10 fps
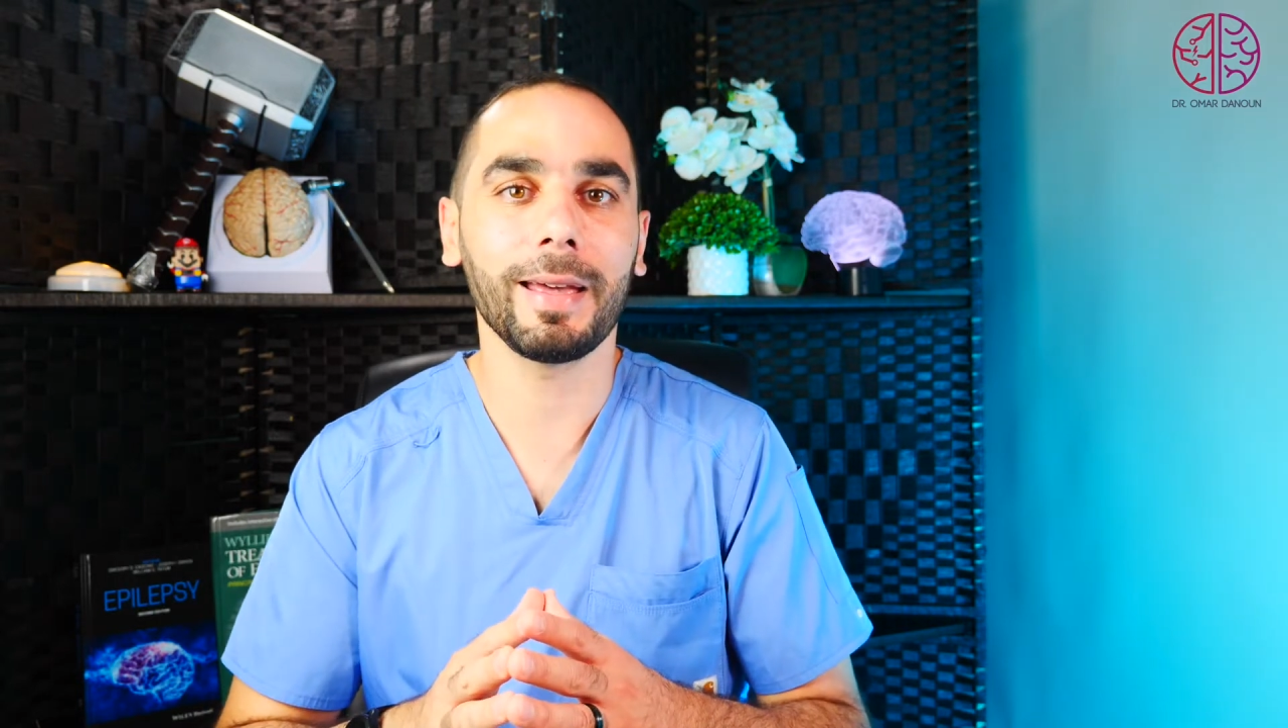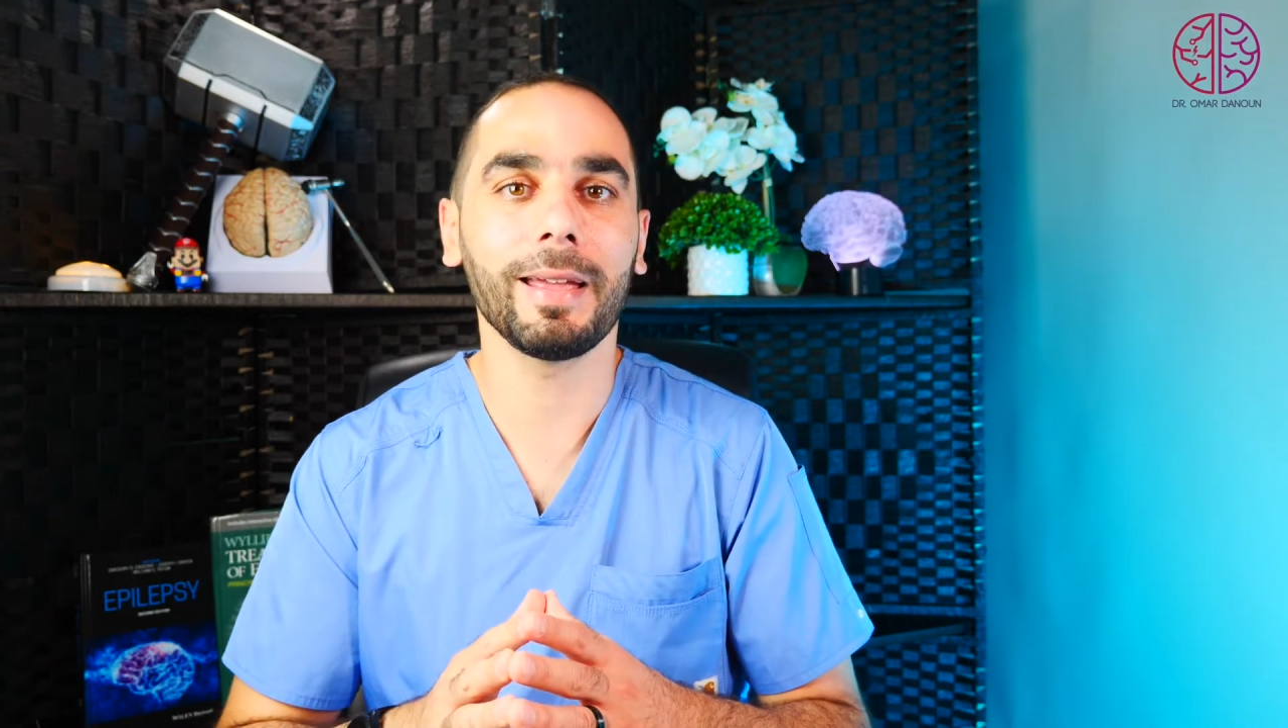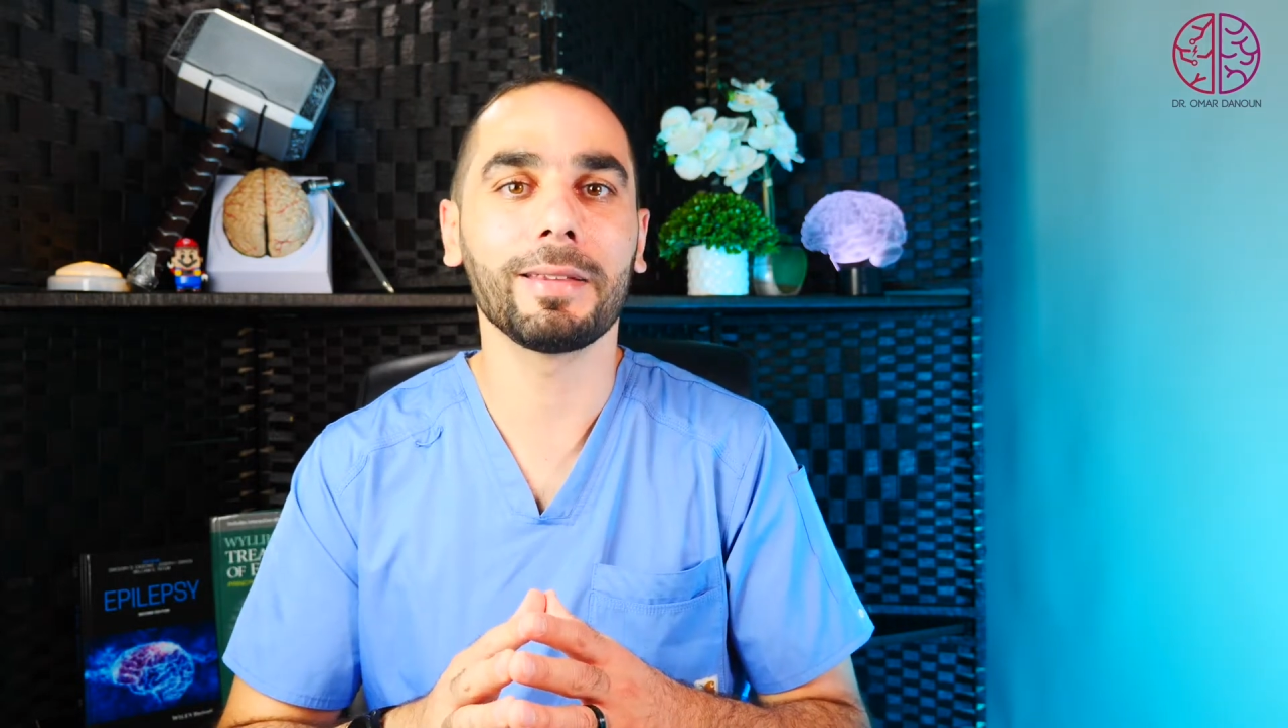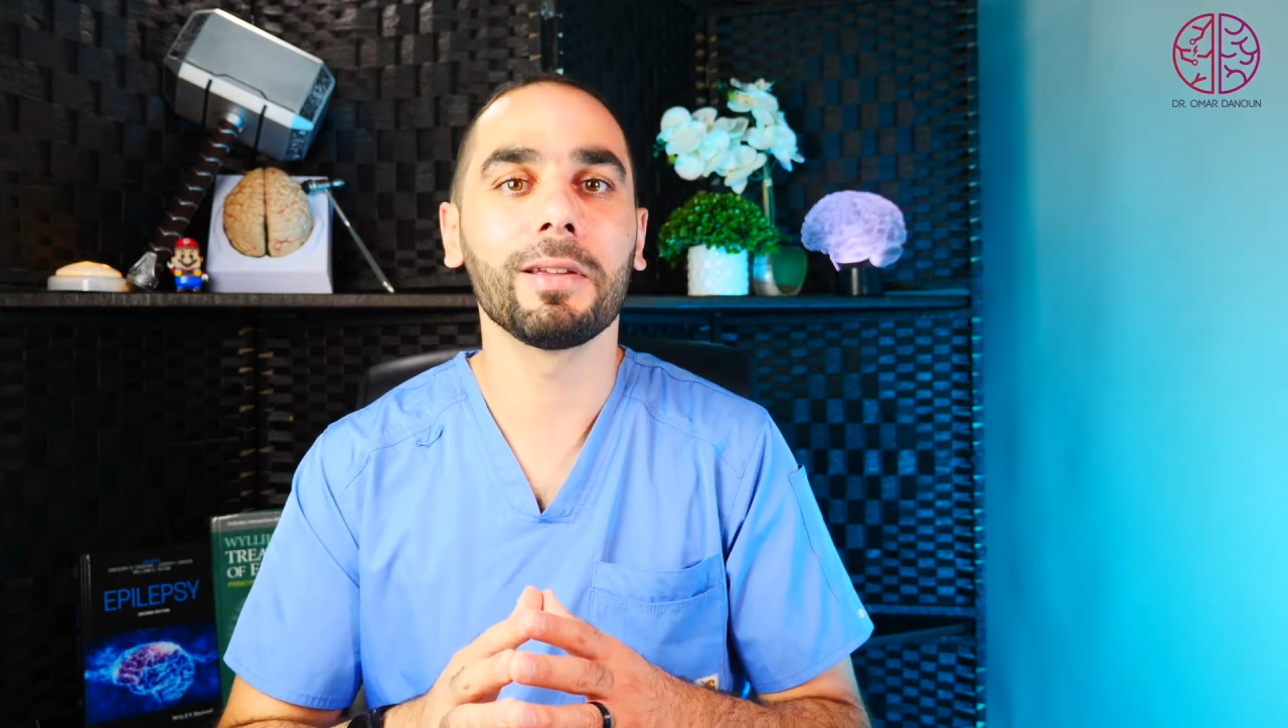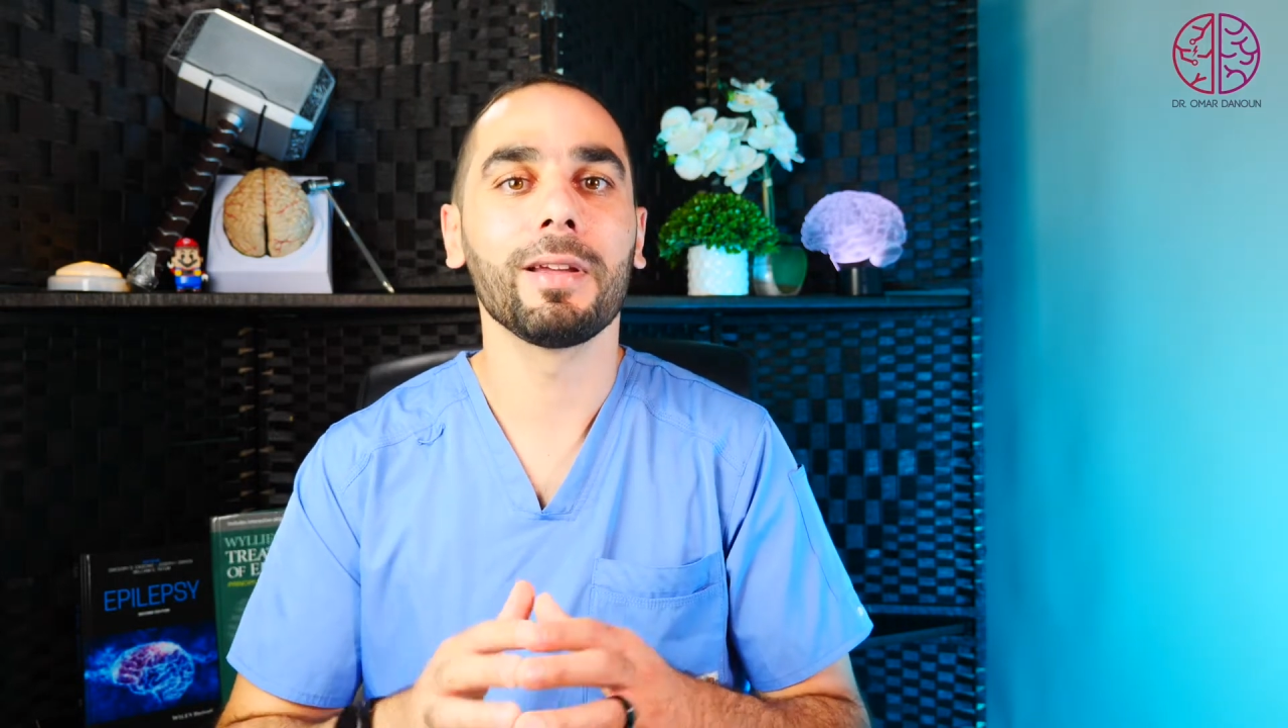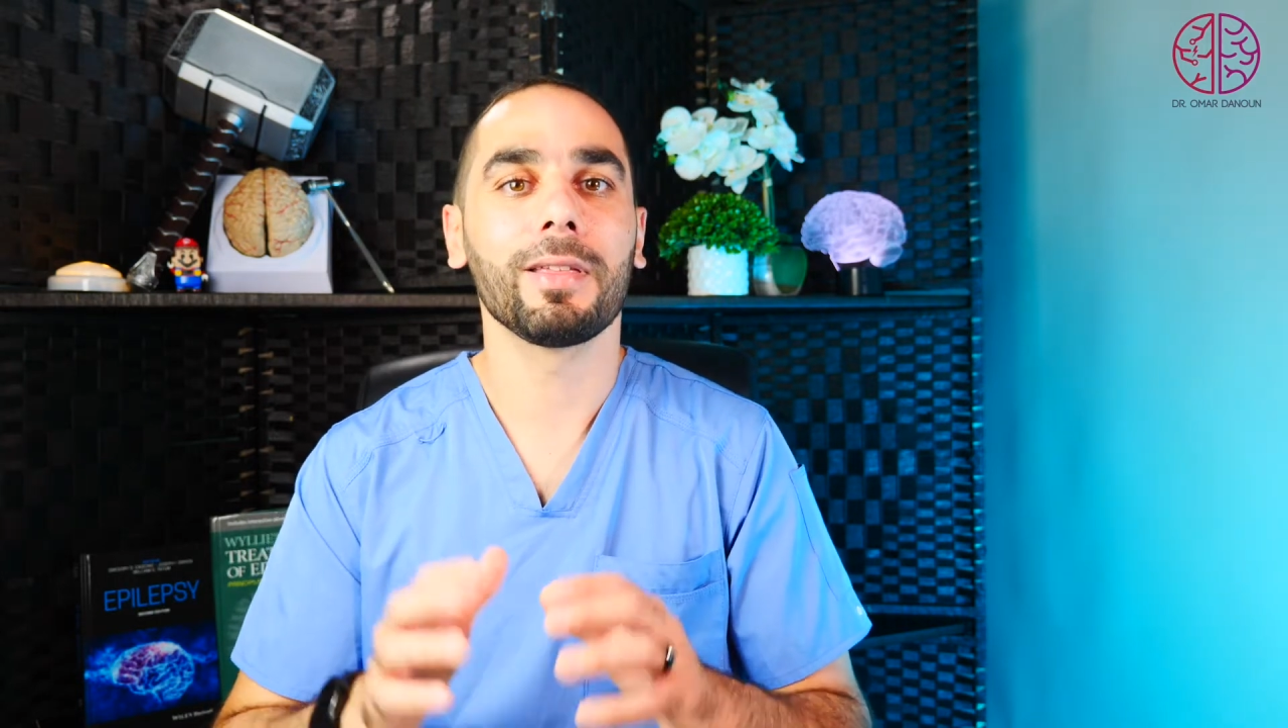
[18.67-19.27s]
it